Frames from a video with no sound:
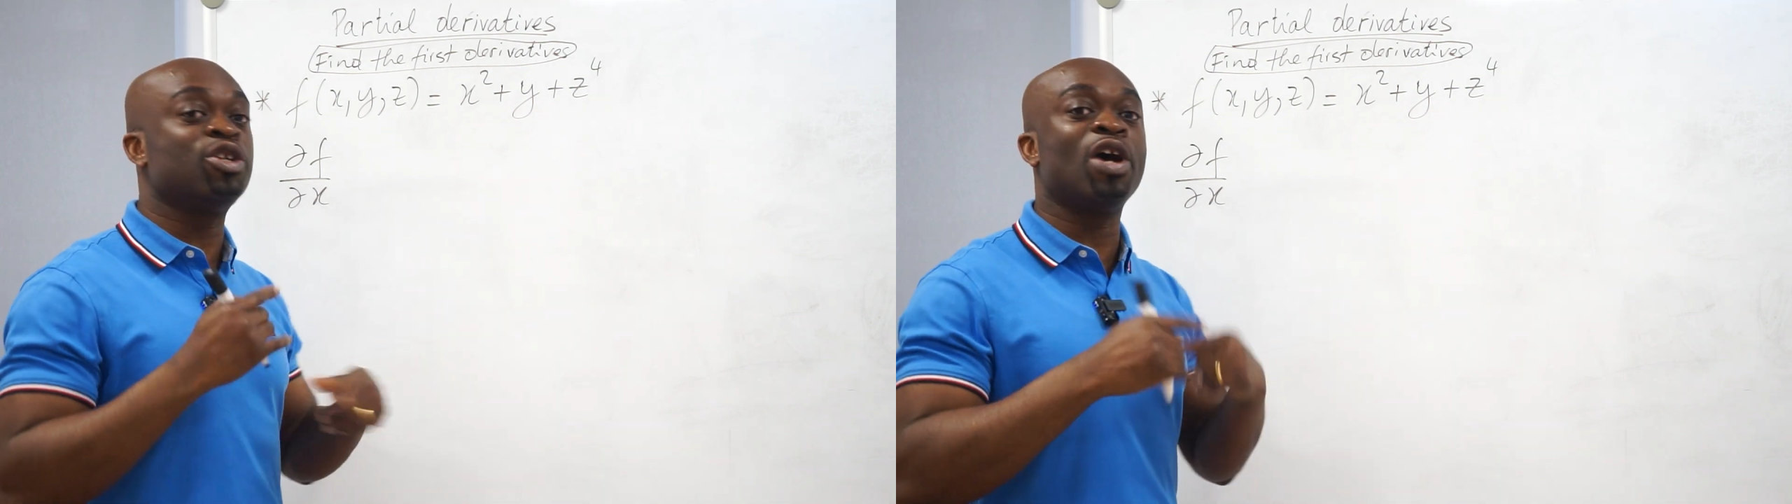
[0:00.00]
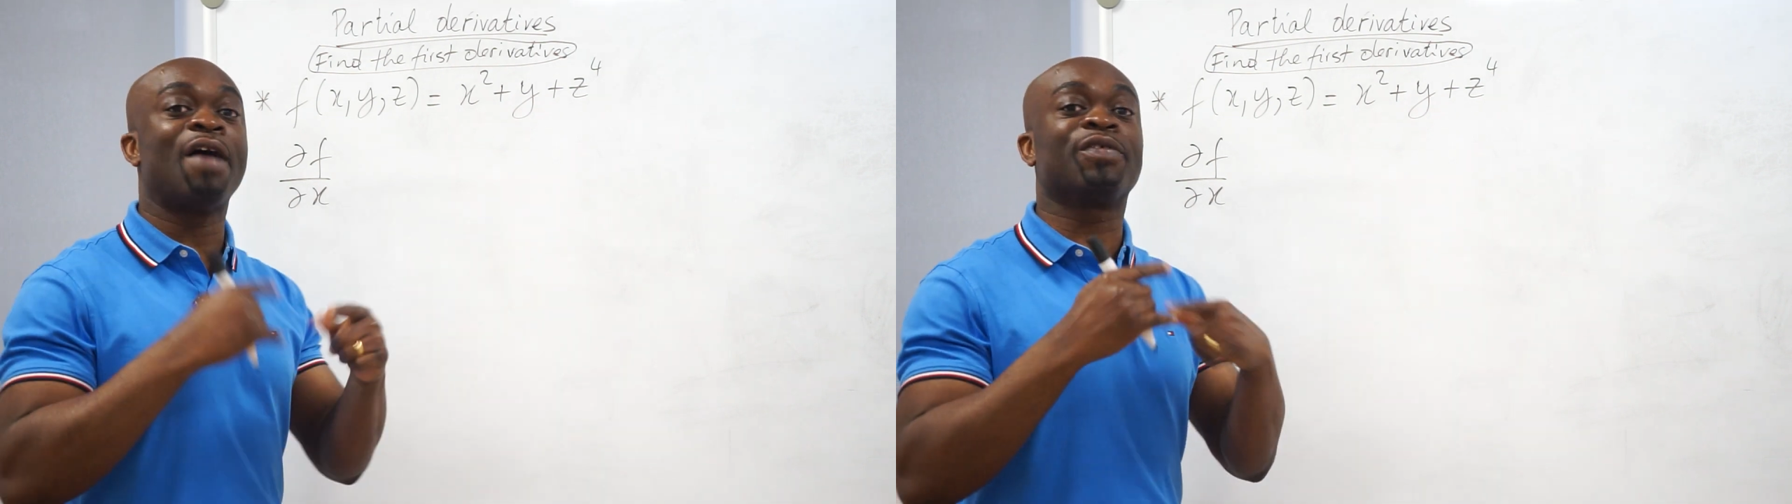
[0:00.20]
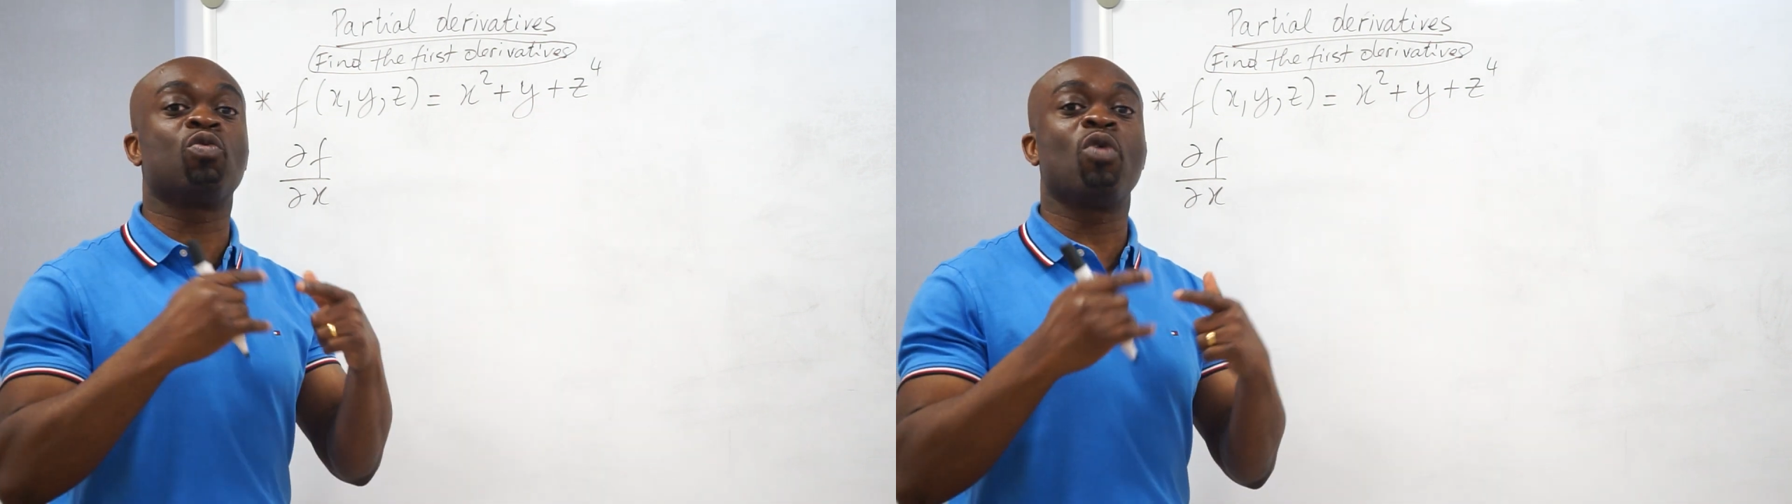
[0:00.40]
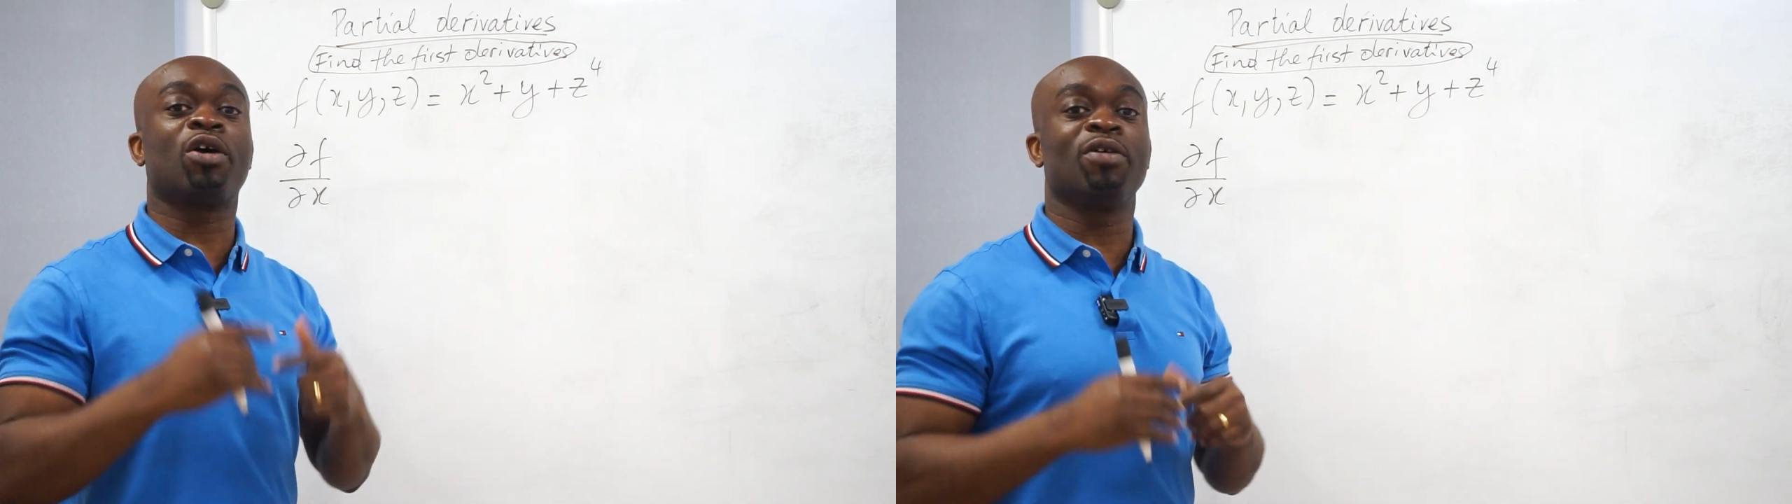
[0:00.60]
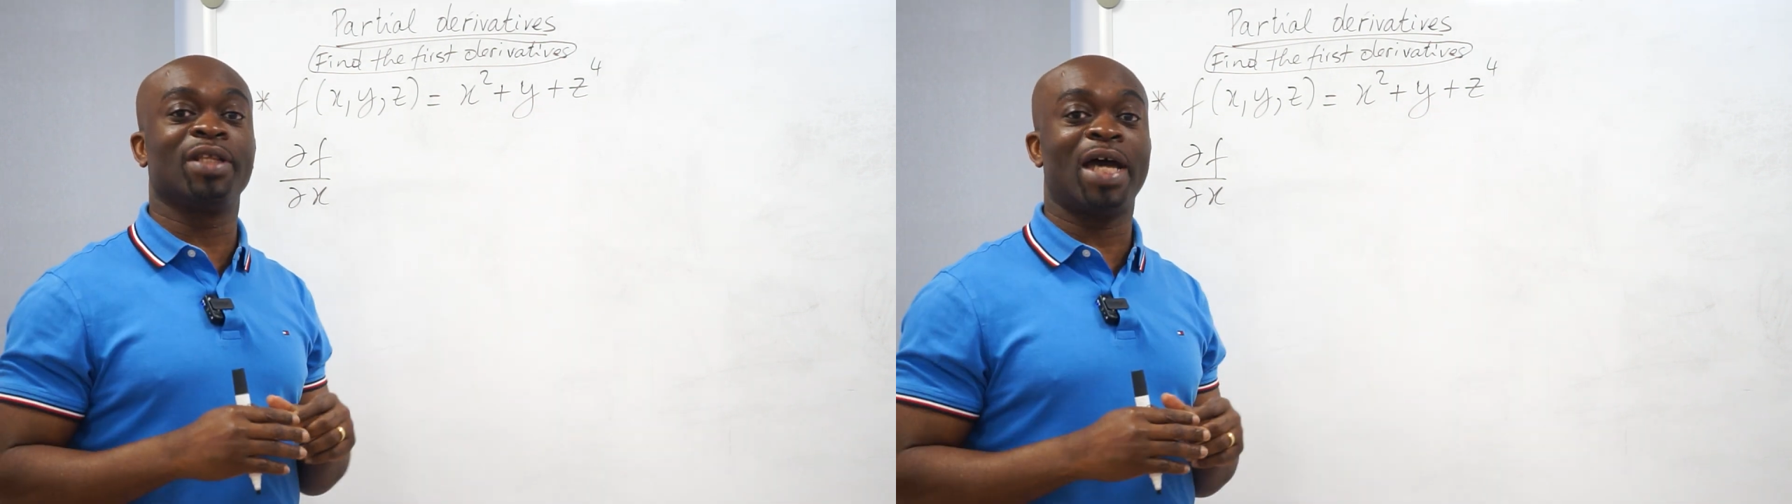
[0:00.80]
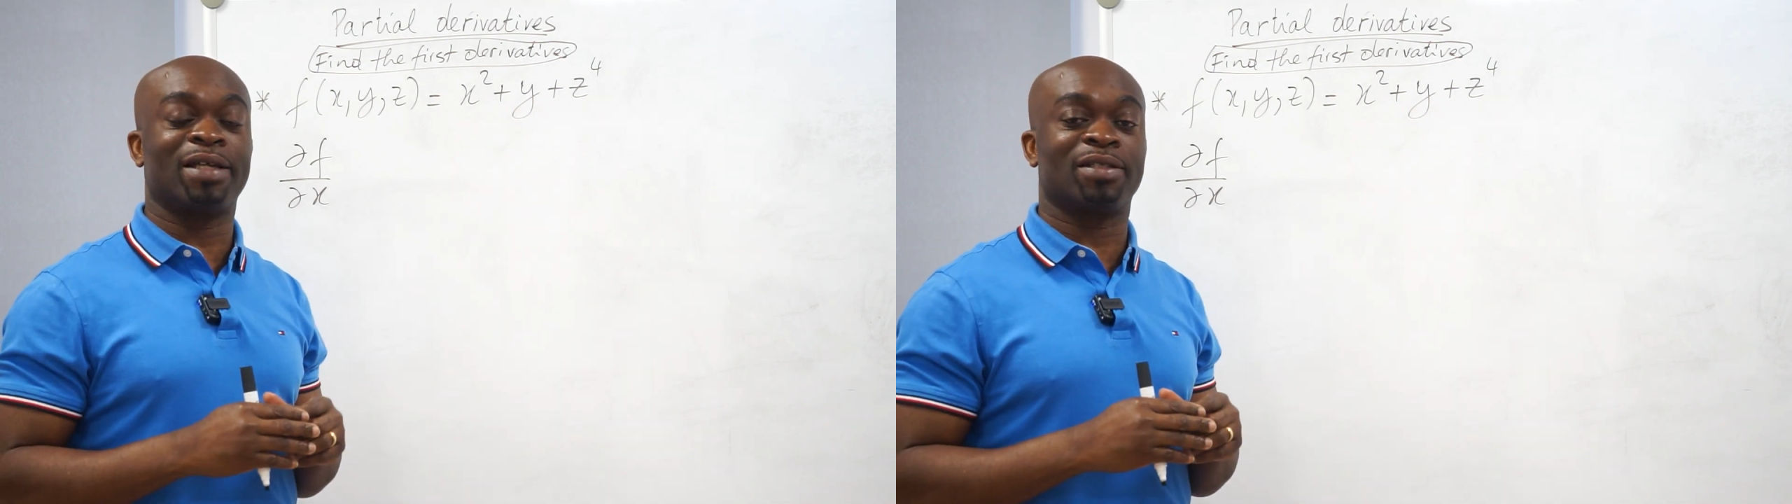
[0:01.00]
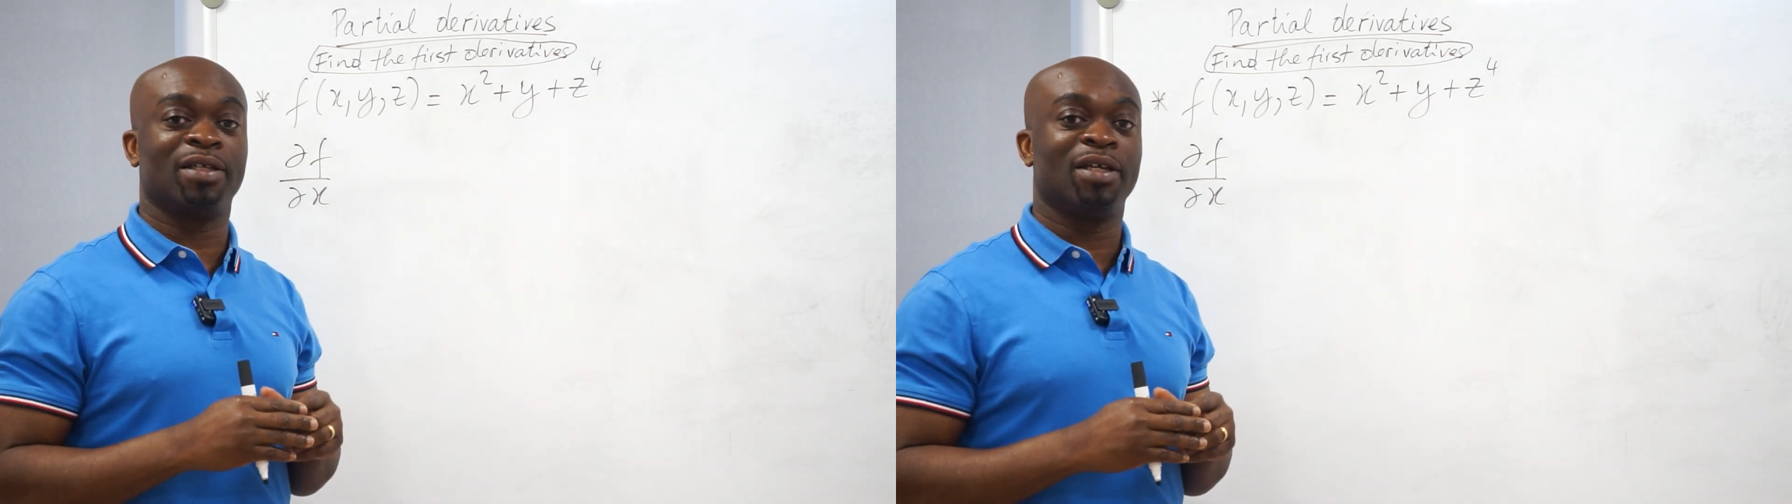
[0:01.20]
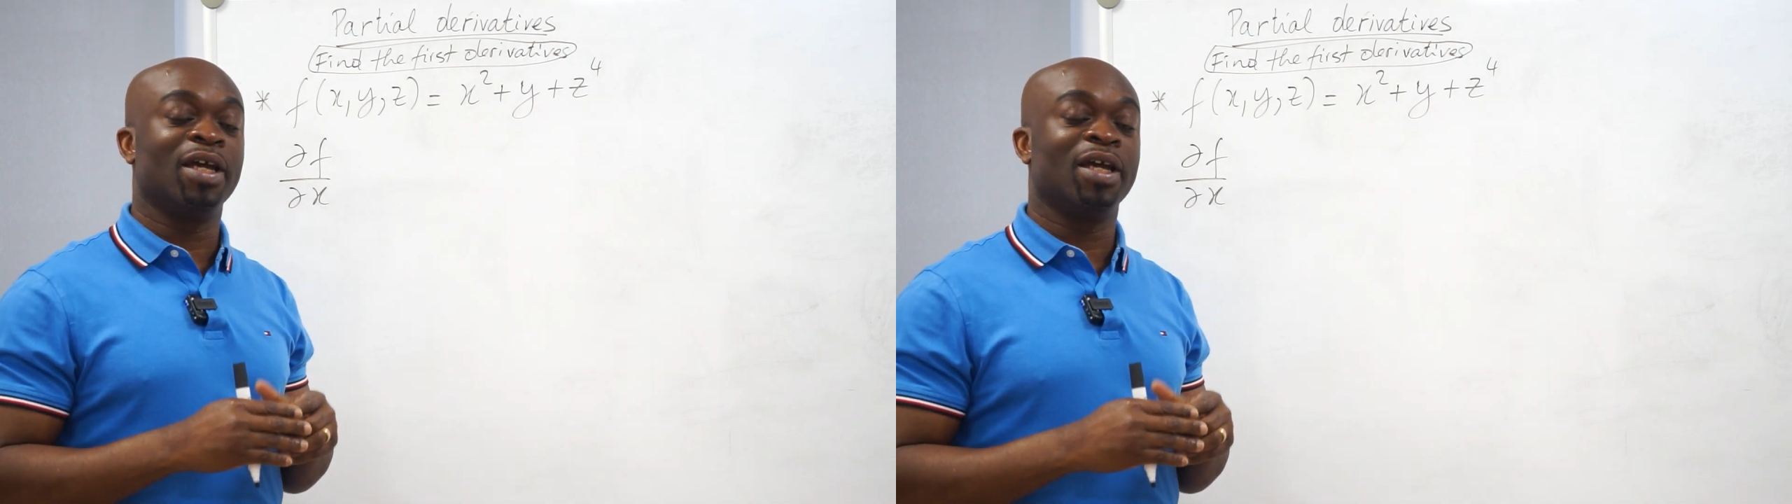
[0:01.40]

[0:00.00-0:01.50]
you have to work on that.